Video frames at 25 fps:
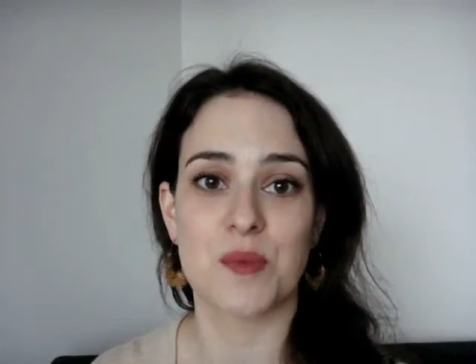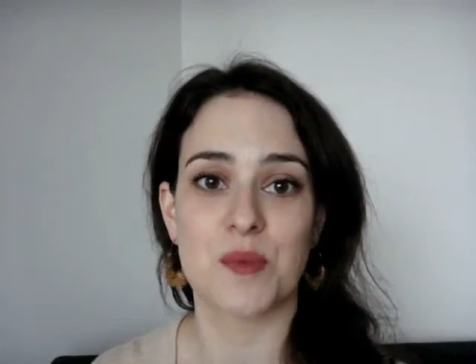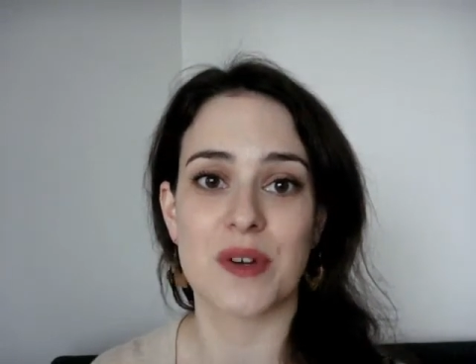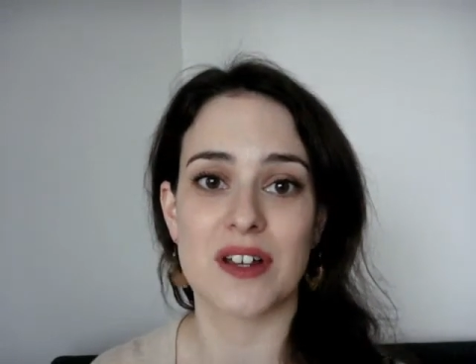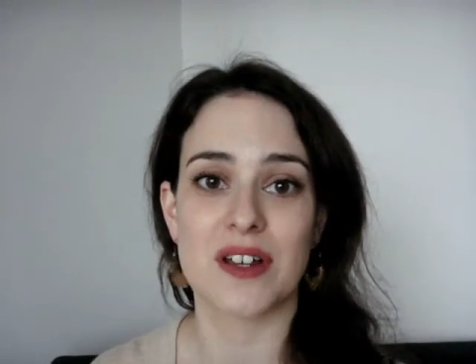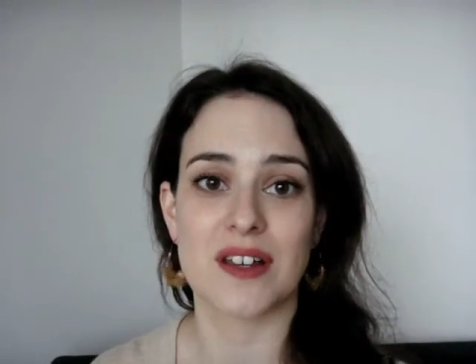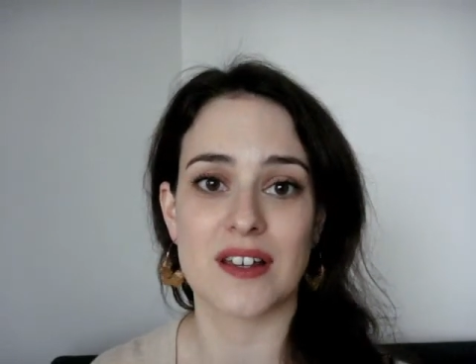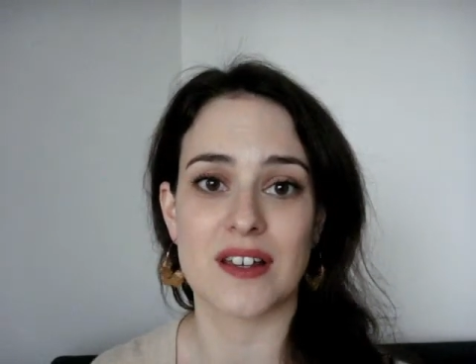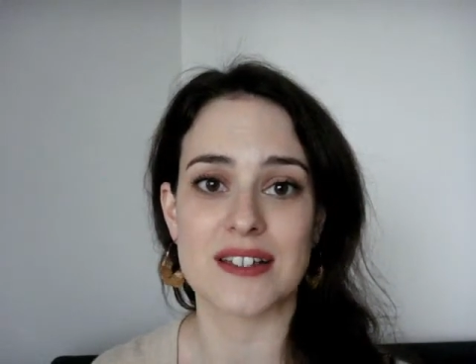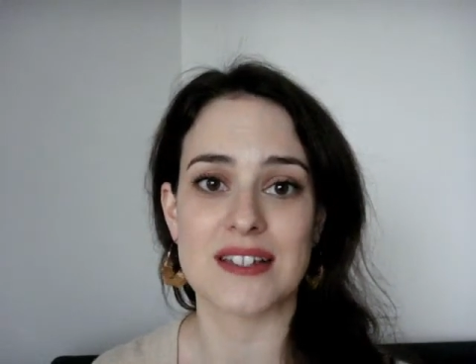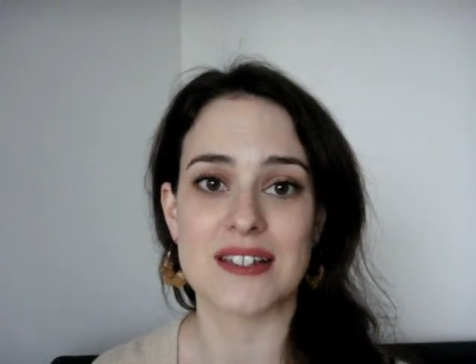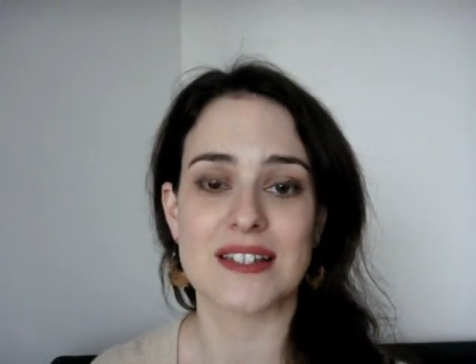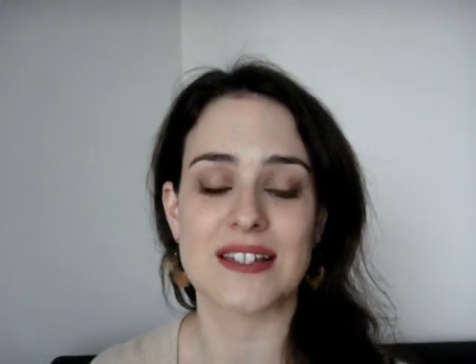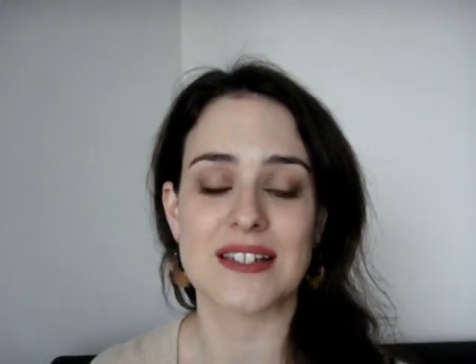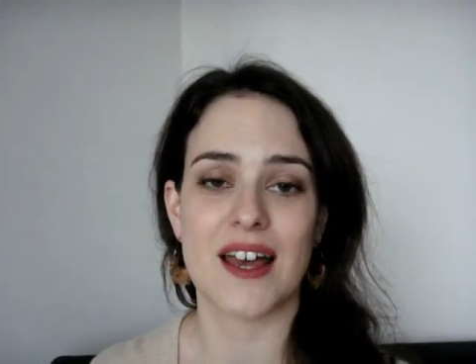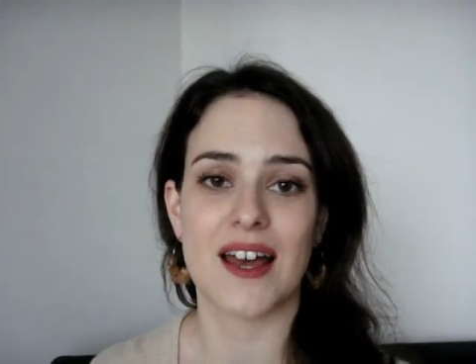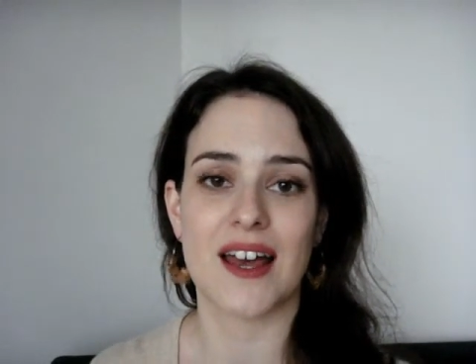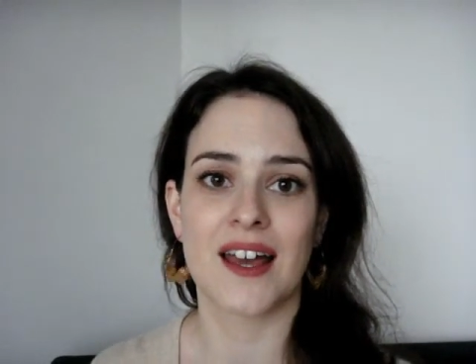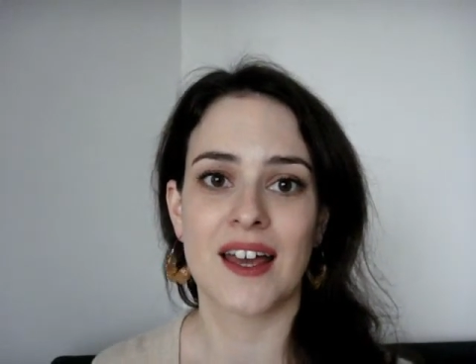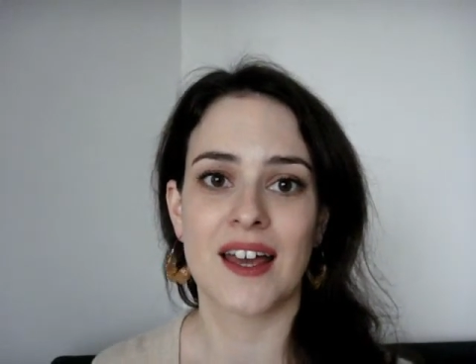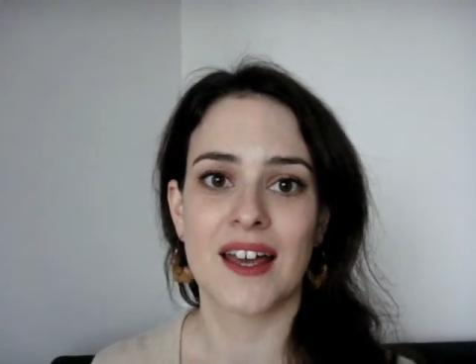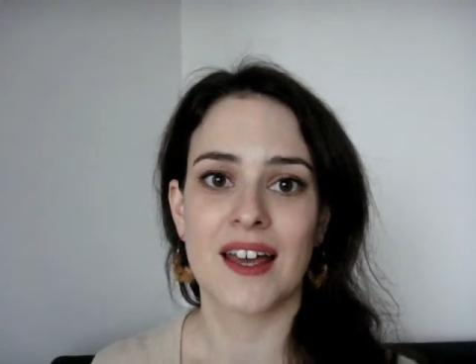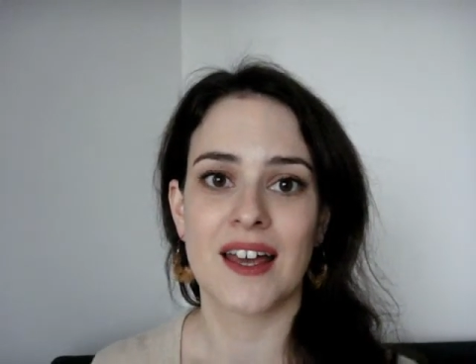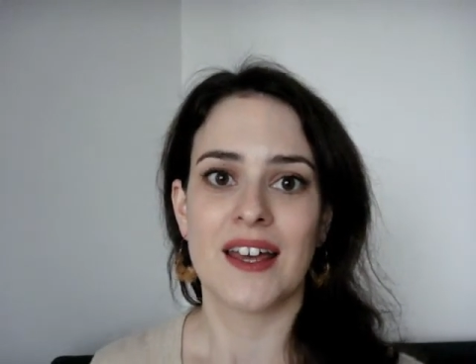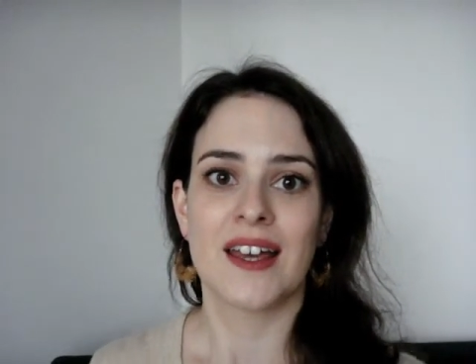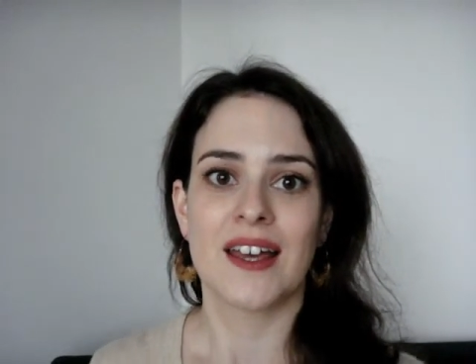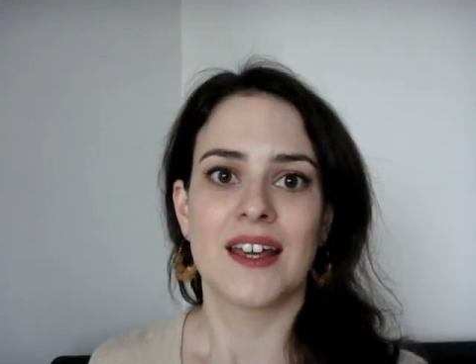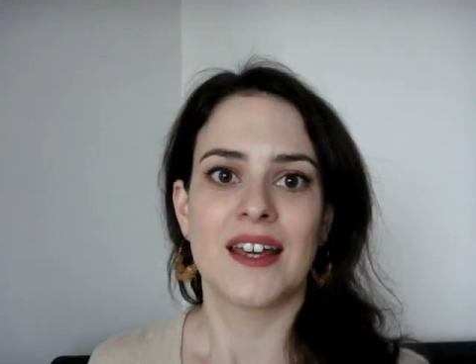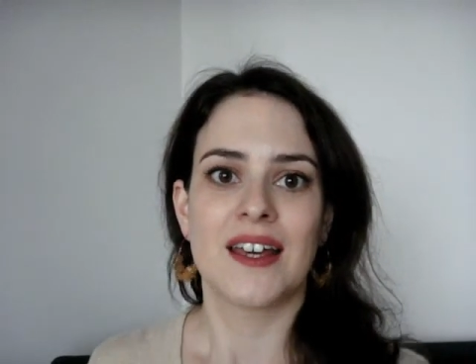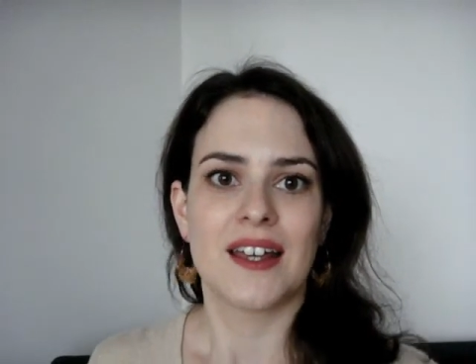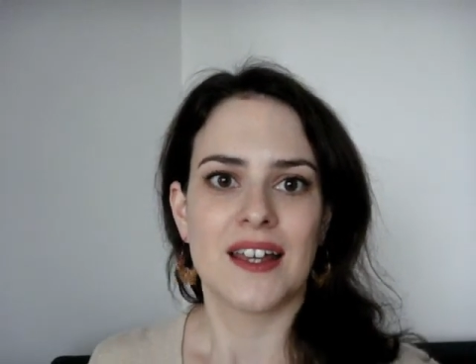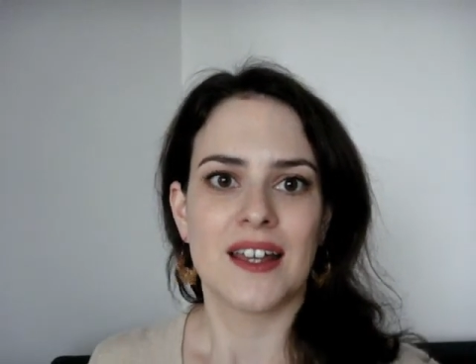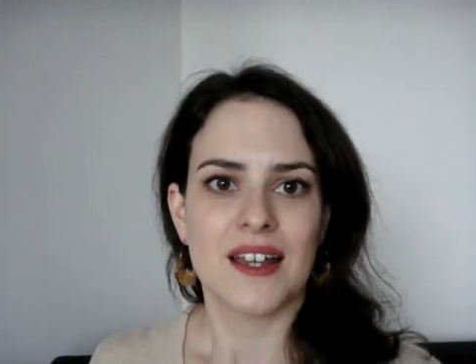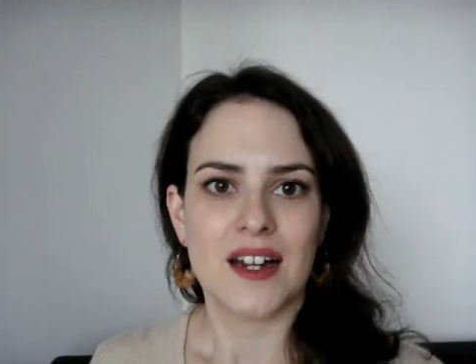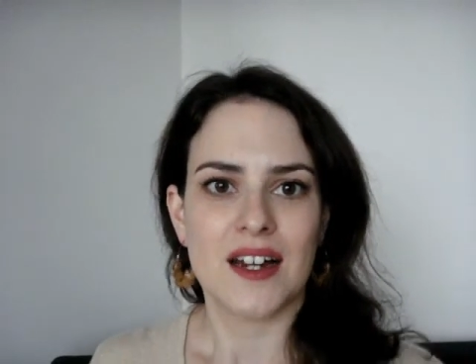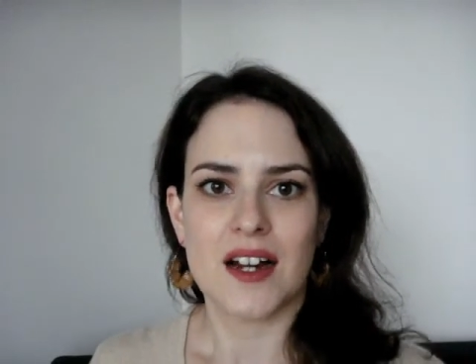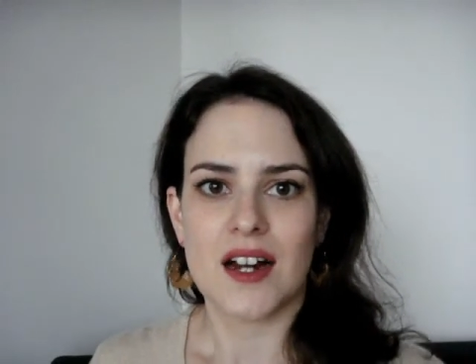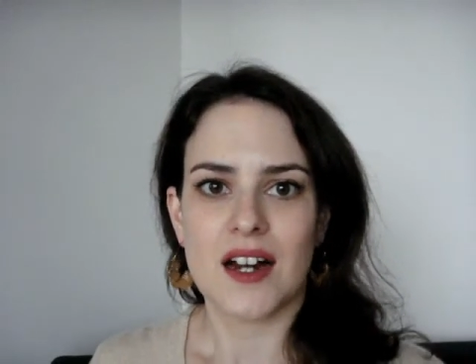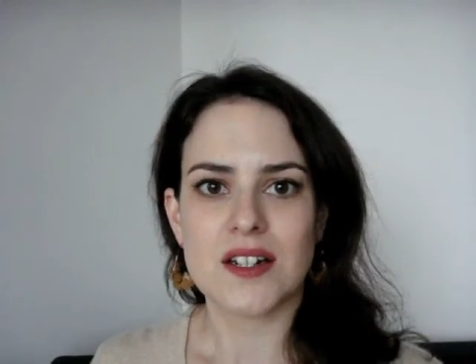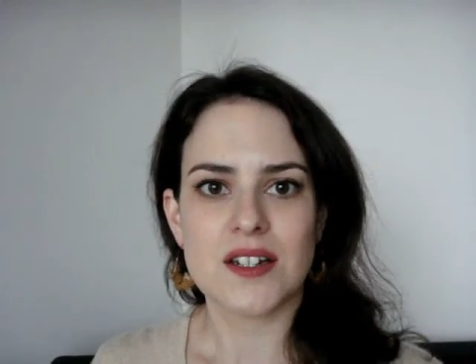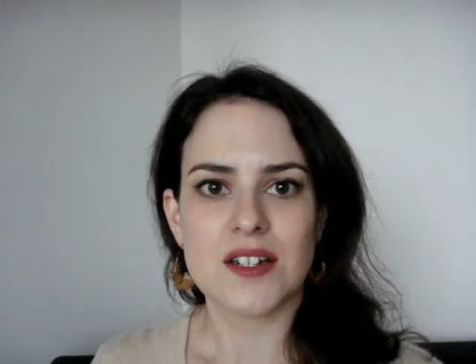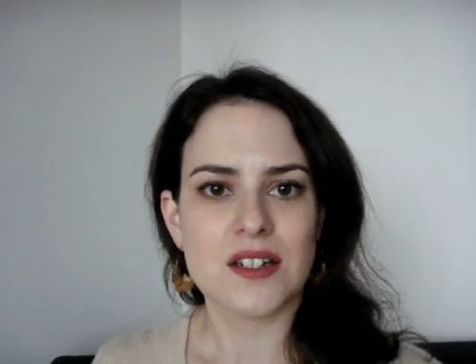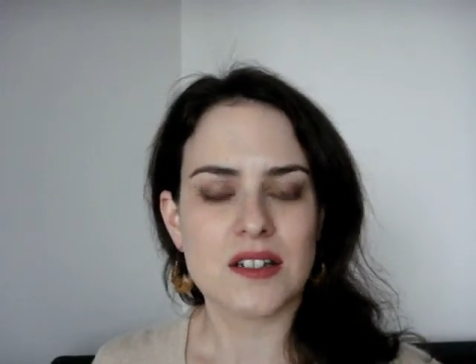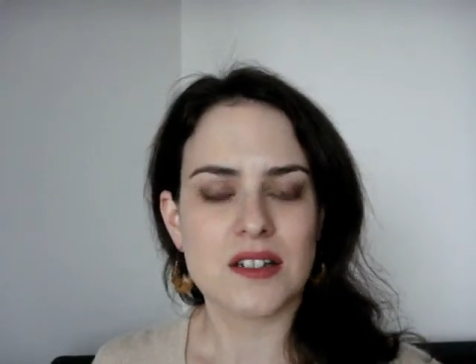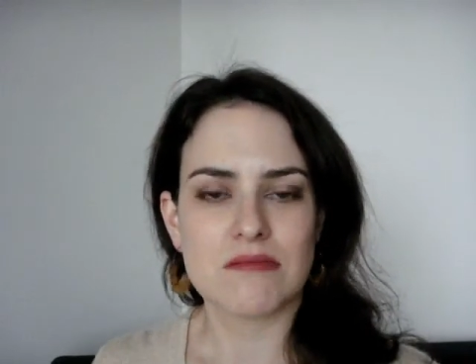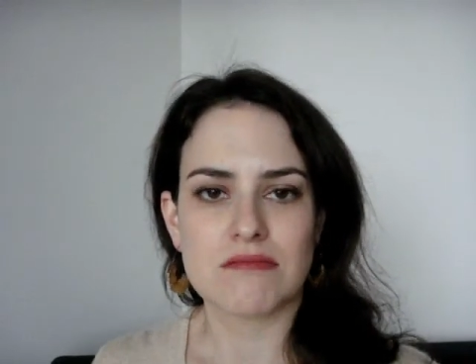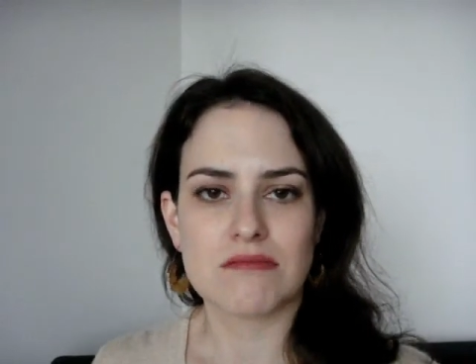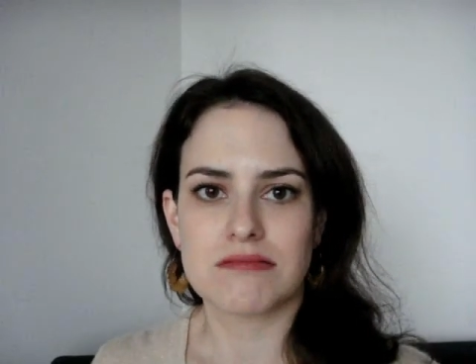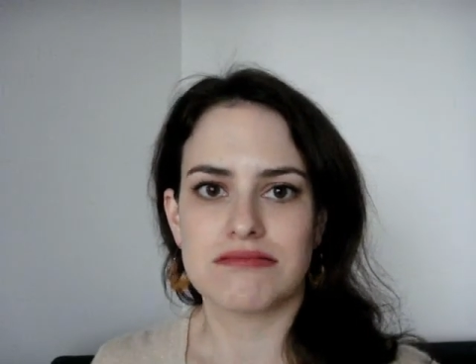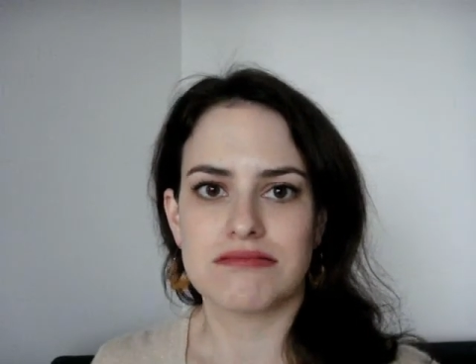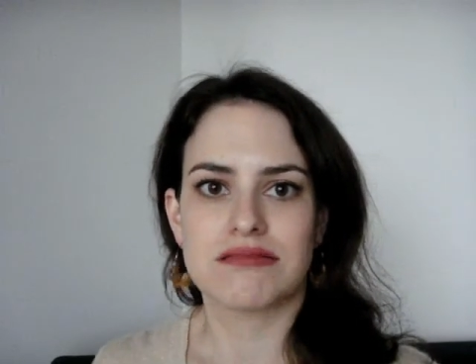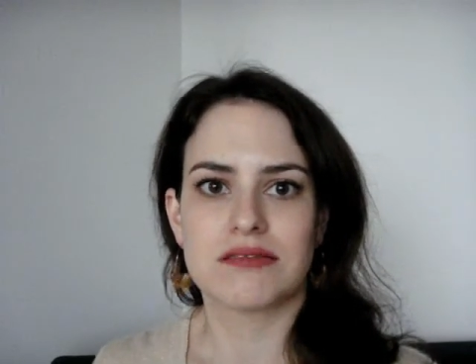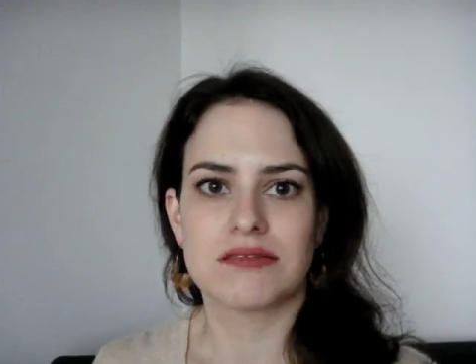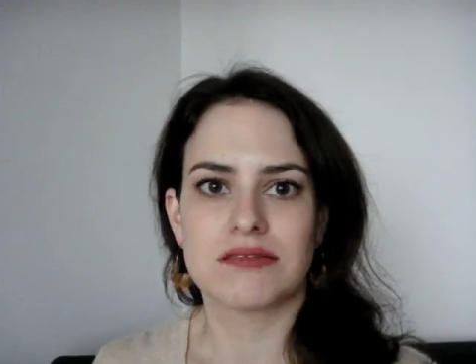because uh, I just...